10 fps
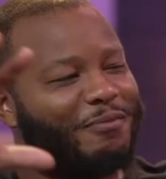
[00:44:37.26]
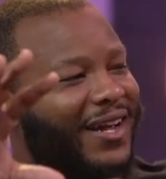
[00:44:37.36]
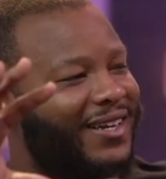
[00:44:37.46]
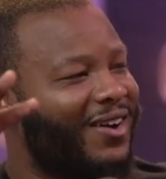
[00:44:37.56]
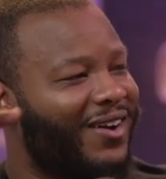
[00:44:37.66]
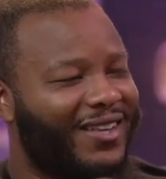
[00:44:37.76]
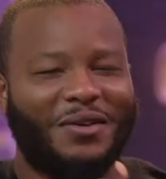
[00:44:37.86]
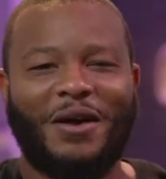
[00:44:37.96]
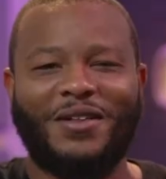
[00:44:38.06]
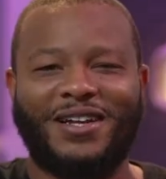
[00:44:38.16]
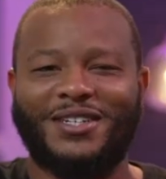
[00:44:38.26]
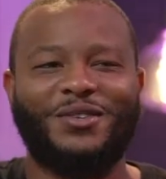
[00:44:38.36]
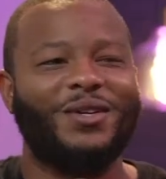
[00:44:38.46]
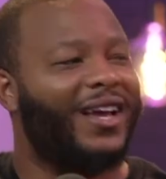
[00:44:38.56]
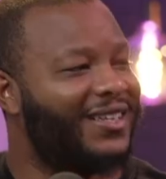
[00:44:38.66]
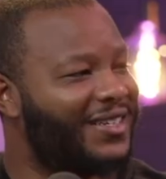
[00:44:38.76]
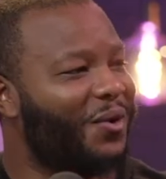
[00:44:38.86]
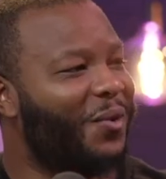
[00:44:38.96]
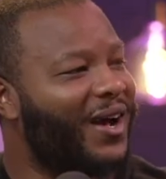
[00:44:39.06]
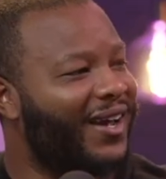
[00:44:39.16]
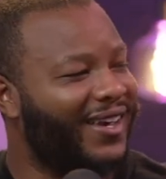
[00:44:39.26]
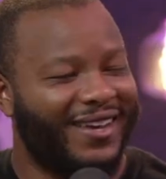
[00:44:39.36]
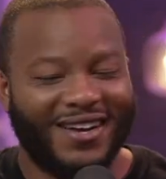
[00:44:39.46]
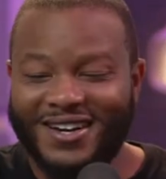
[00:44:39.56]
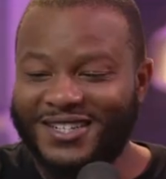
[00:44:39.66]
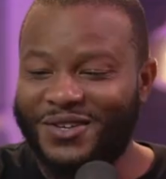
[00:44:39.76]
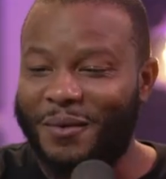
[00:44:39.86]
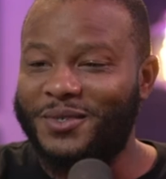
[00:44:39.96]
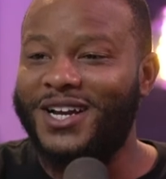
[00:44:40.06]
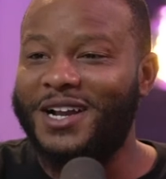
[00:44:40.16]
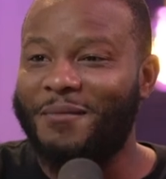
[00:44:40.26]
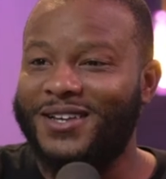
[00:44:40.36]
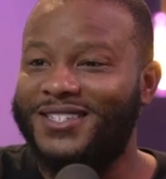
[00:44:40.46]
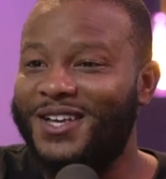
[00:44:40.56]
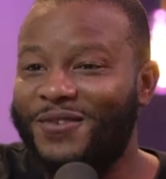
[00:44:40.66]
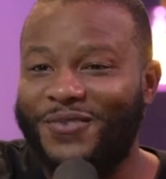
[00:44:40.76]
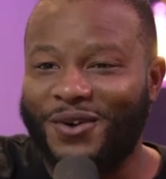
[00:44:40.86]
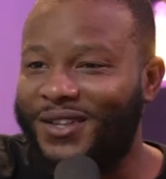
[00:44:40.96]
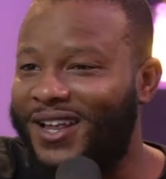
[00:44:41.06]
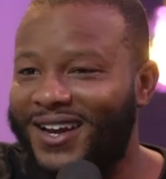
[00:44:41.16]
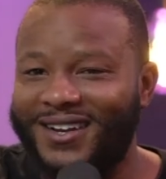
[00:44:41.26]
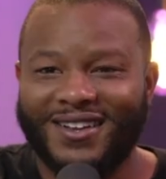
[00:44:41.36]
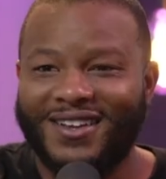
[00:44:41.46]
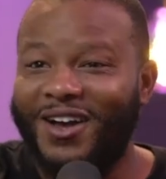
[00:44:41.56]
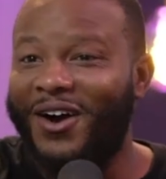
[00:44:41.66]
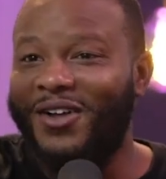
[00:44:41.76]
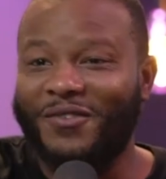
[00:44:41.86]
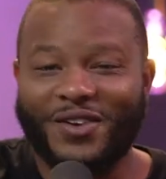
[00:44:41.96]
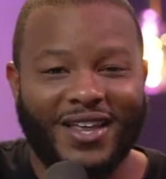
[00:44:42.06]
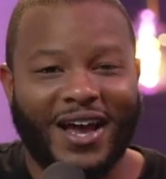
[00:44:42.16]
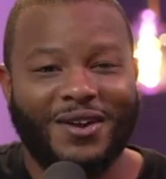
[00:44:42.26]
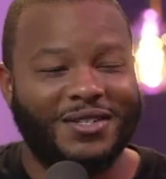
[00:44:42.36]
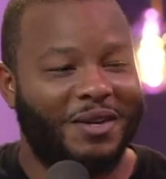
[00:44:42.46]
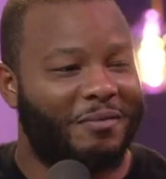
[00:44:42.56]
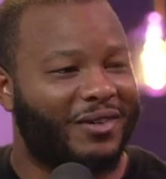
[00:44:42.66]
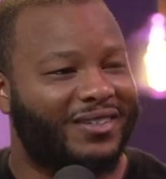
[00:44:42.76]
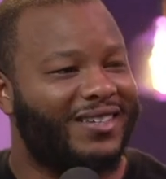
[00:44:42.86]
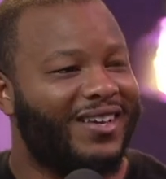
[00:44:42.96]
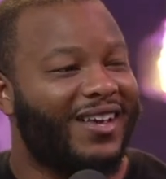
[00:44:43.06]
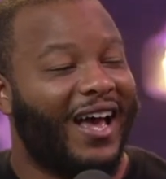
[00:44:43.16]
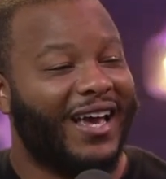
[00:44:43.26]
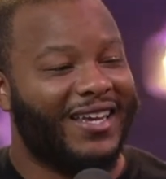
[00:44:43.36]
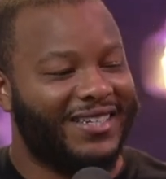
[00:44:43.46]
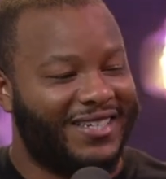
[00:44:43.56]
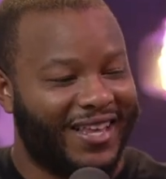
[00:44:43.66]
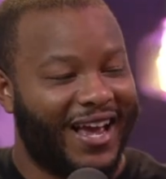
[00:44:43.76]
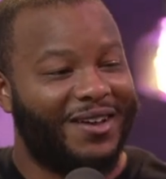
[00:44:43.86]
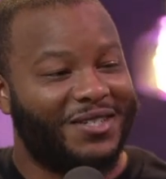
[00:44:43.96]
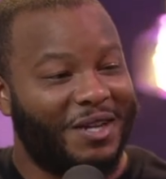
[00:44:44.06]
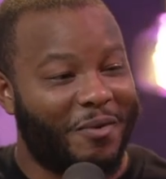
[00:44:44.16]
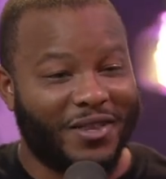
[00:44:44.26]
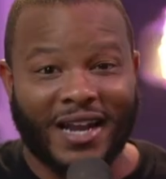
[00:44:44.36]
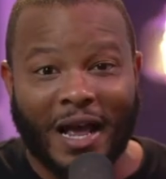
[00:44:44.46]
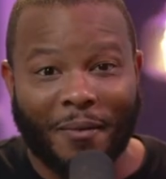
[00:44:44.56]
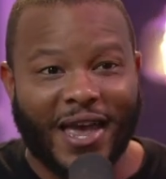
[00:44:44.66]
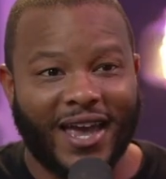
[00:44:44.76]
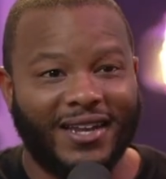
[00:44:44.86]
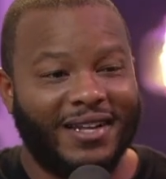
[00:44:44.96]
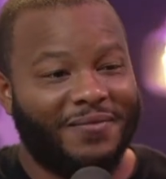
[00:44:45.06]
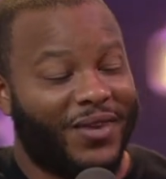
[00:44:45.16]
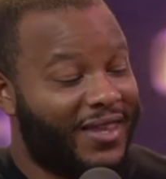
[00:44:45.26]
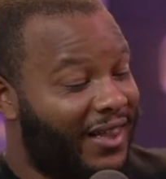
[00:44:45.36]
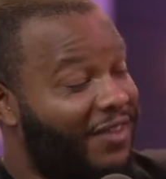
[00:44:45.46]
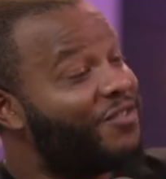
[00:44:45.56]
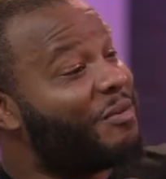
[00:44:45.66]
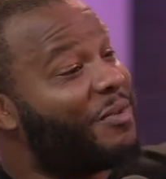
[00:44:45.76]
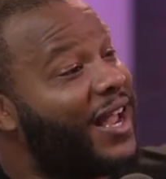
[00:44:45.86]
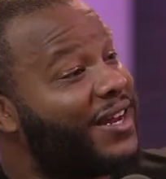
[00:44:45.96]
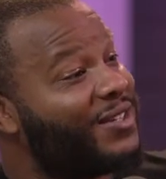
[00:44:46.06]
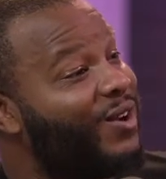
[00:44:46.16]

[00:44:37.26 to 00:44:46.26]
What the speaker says: black dark. They don't have a lot of street lights in Hawaii. So I'm shining my cell phone light all over the house numbers. I get to the house number that I'm at and the living room light is